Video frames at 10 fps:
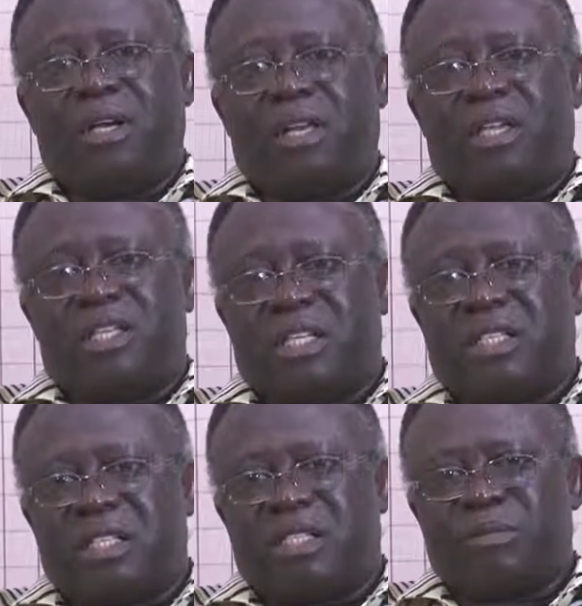Ladies and
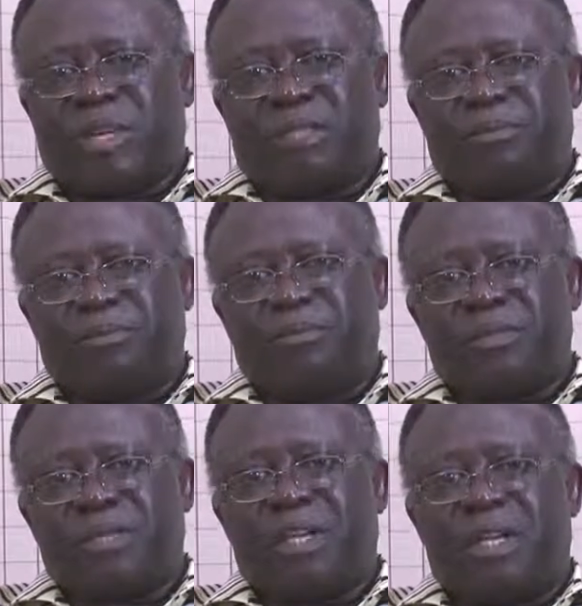gentlemen,
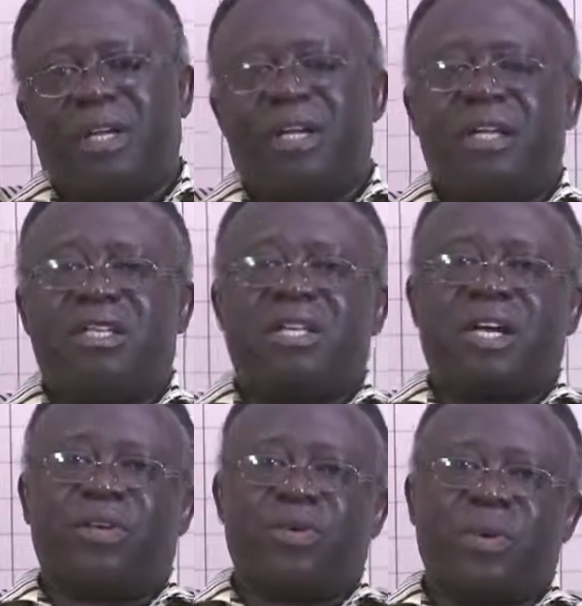
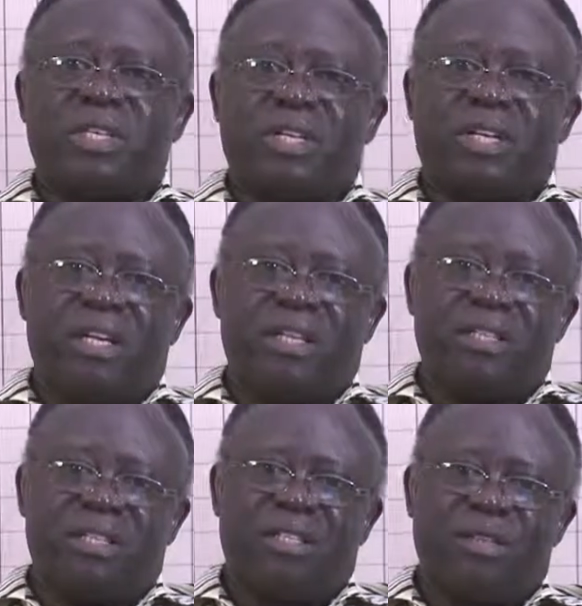thank you once again
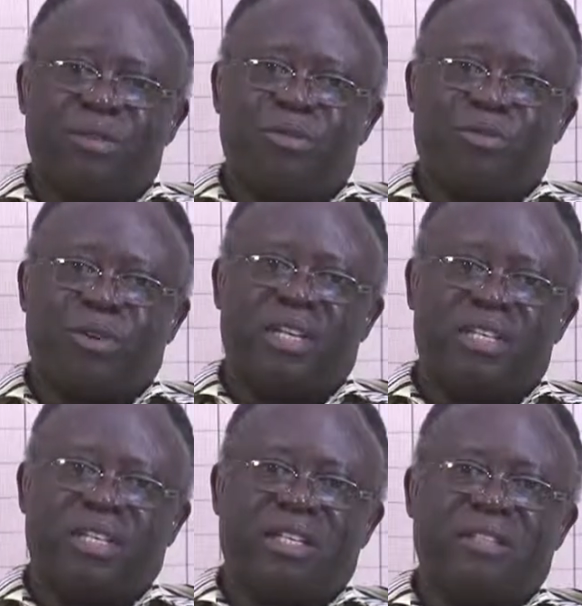for
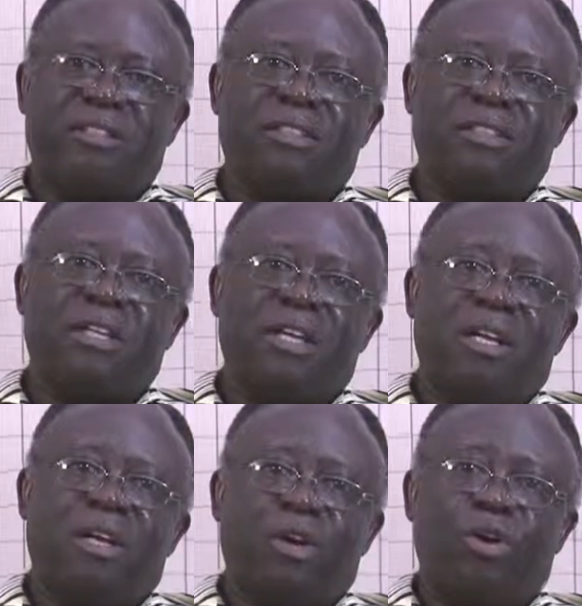listening.
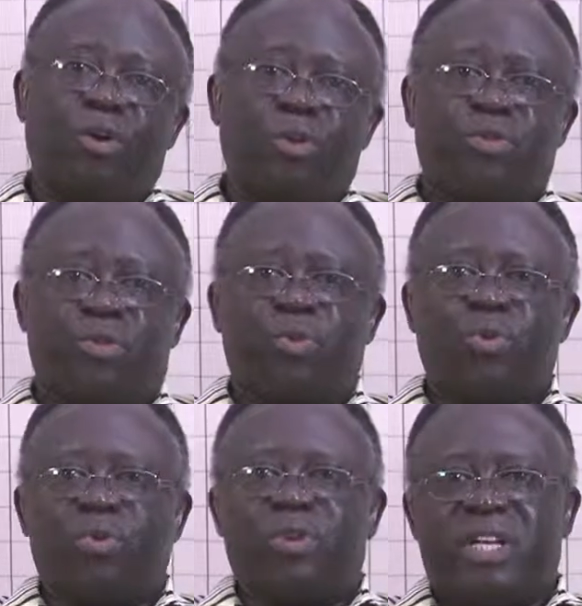Go
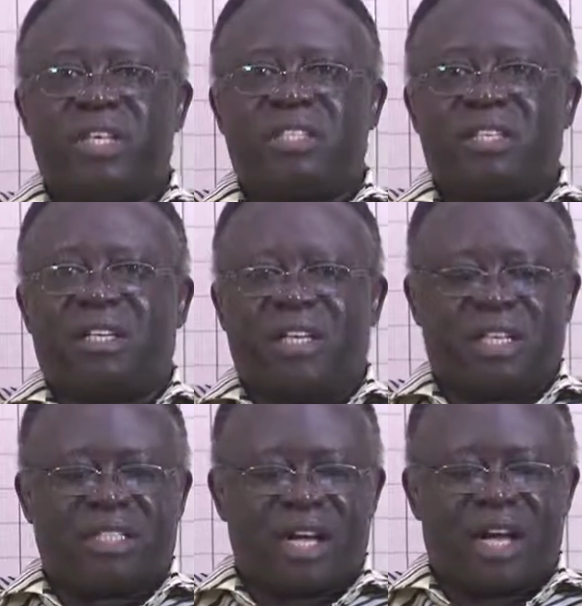through this
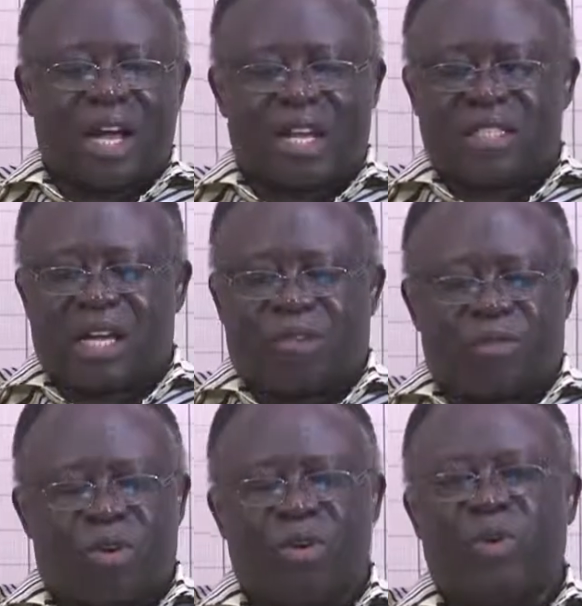lecture as I have
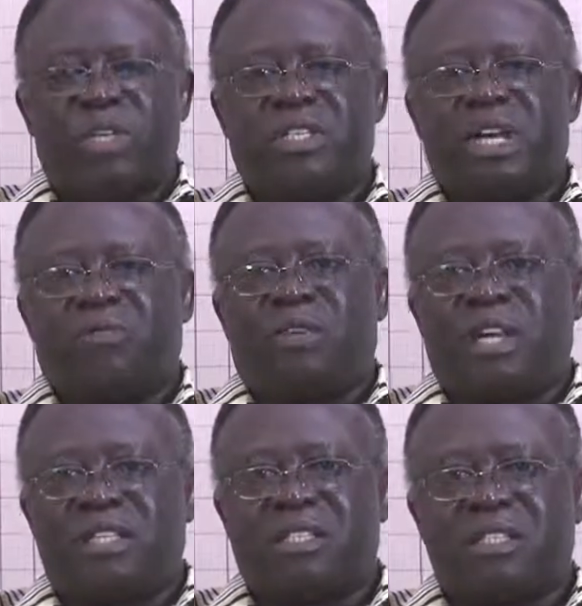always
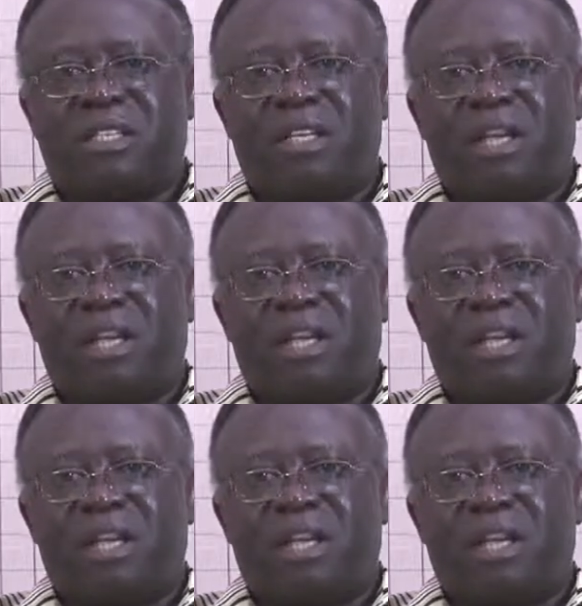advised.